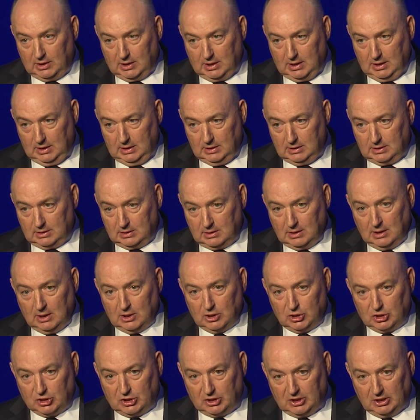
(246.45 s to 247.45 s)
kids
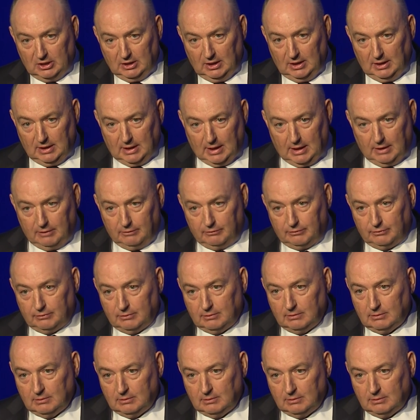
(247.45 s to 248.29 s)
still alive.